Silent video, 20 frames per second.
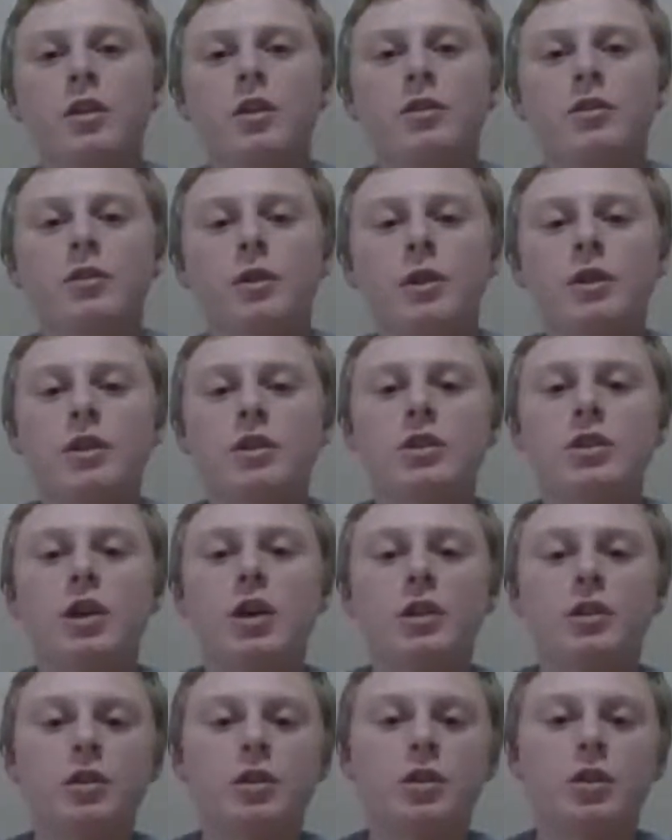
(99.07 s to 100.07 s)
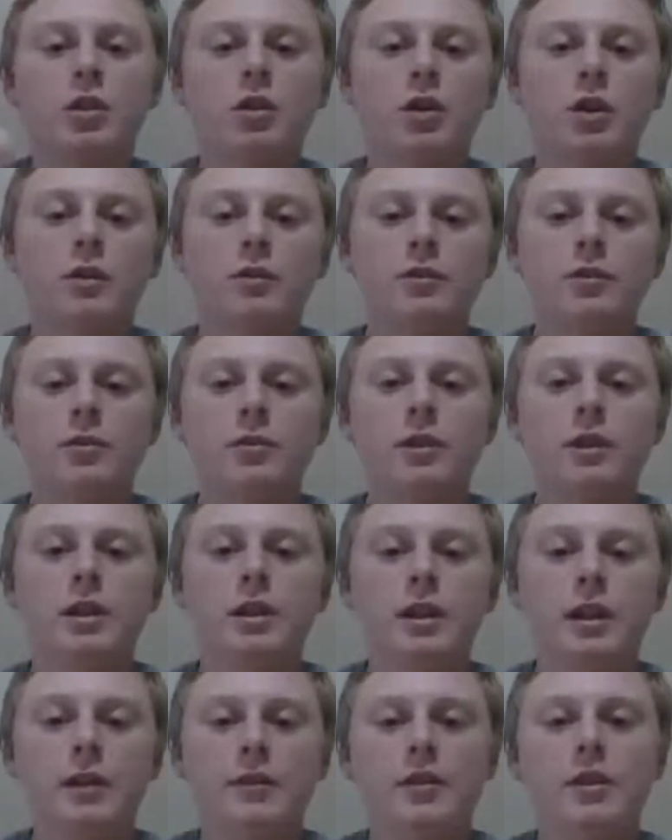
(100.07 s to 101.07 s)
so I just cut the hook off so he
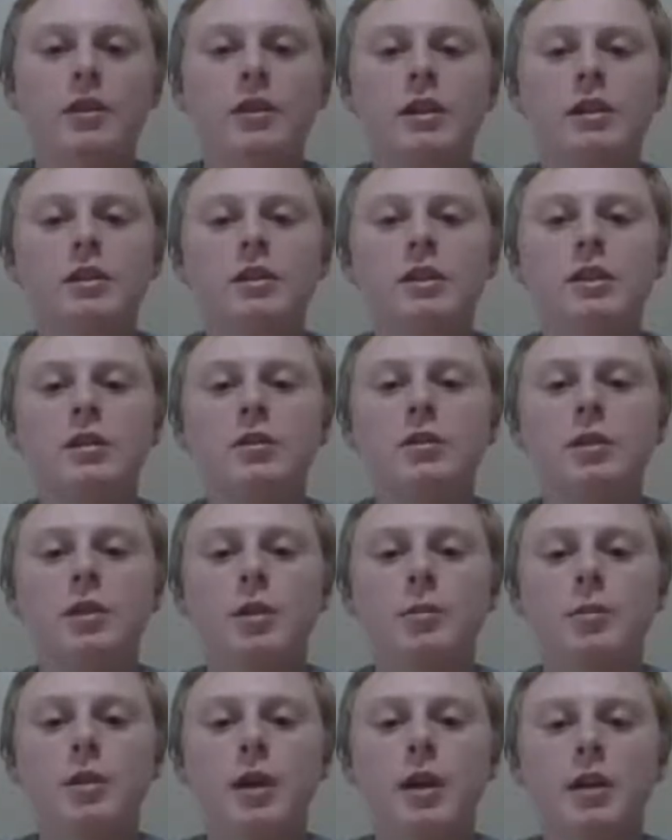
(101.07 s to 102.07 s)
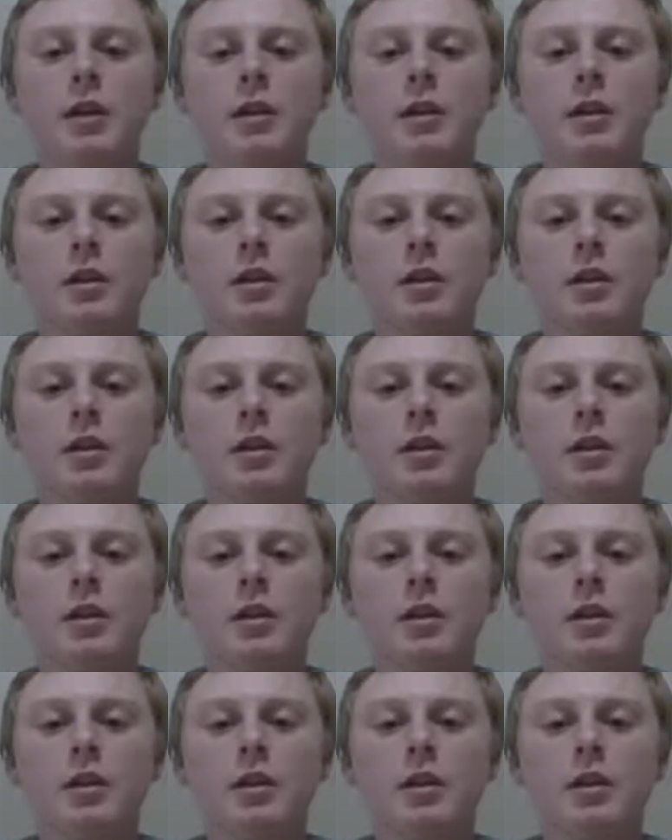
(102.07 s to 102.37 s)
didn't have to deal with the pain.